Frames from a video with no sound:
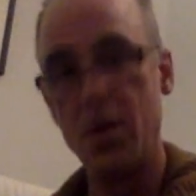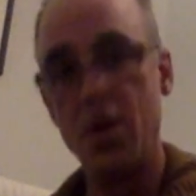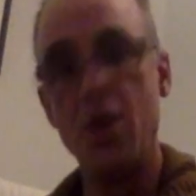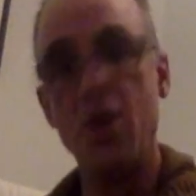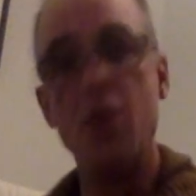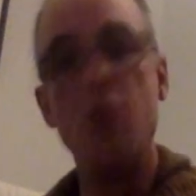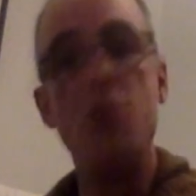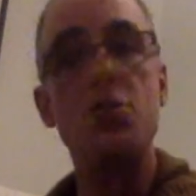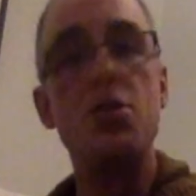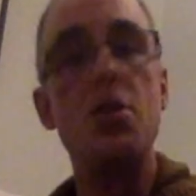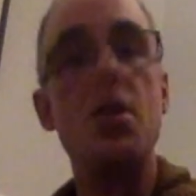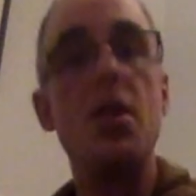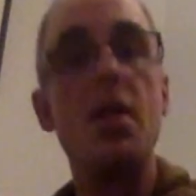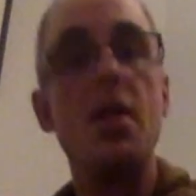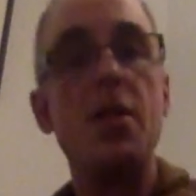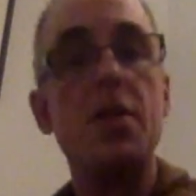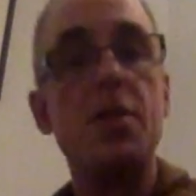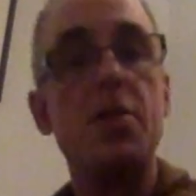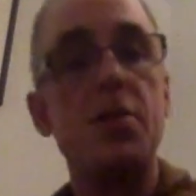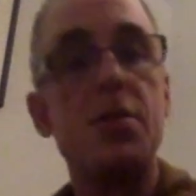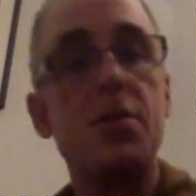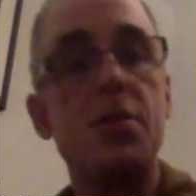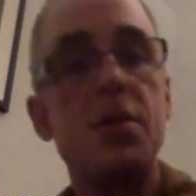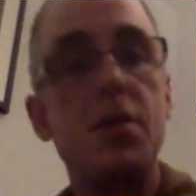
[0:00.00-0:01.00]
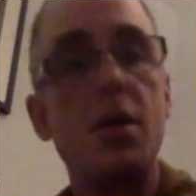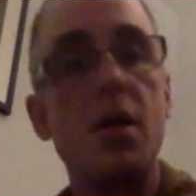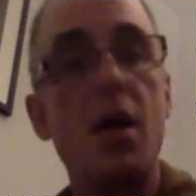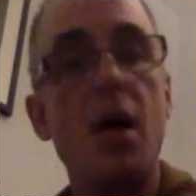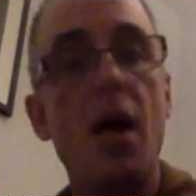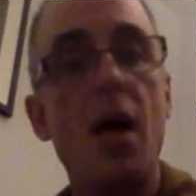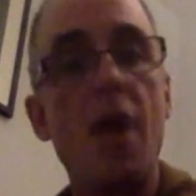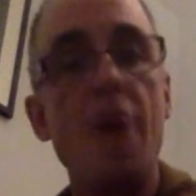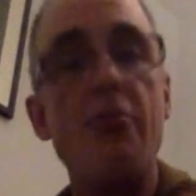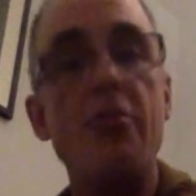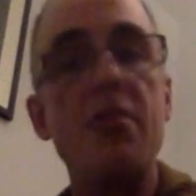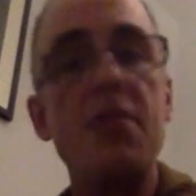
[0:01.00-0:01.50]
so that
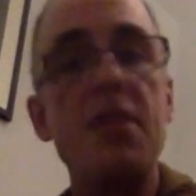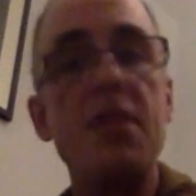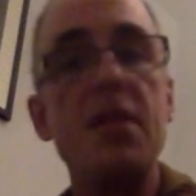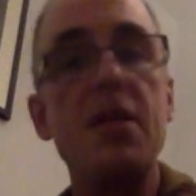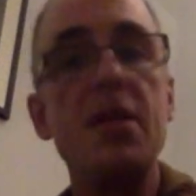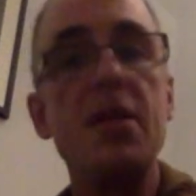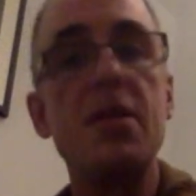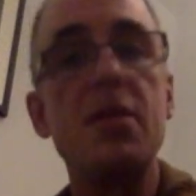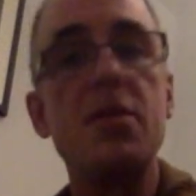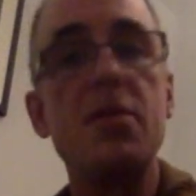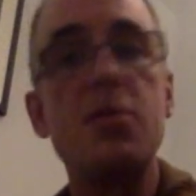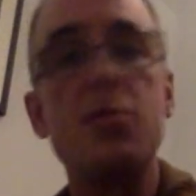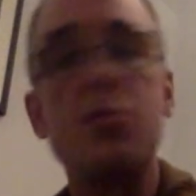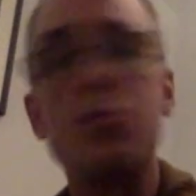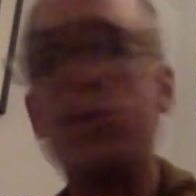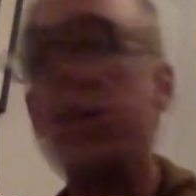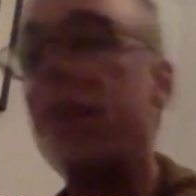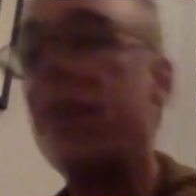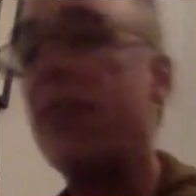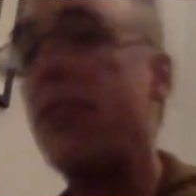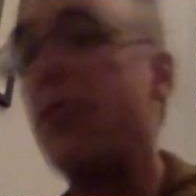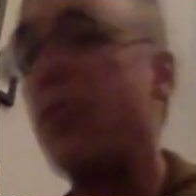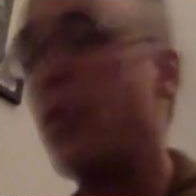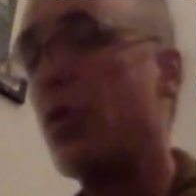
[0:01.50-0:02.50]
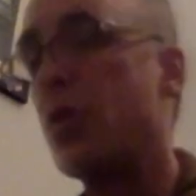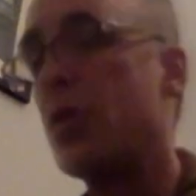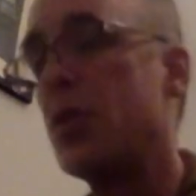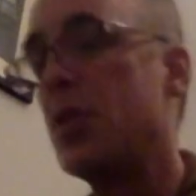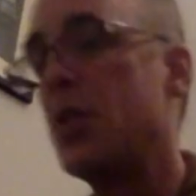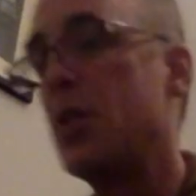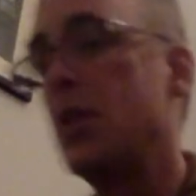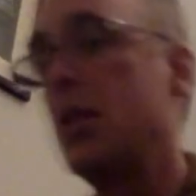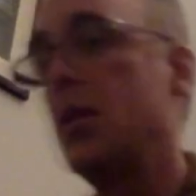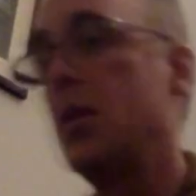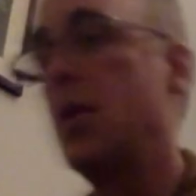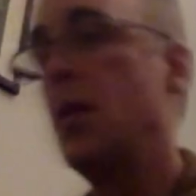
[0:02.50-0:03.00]
everything is
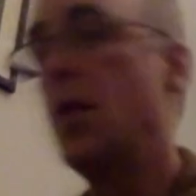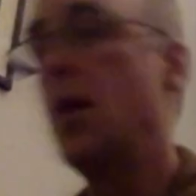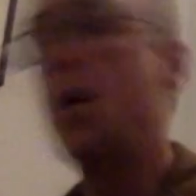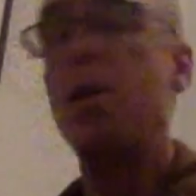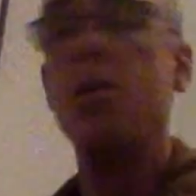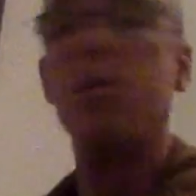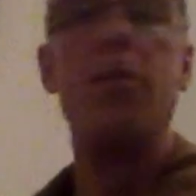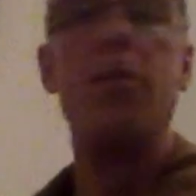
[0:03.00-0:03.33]
reinforcing the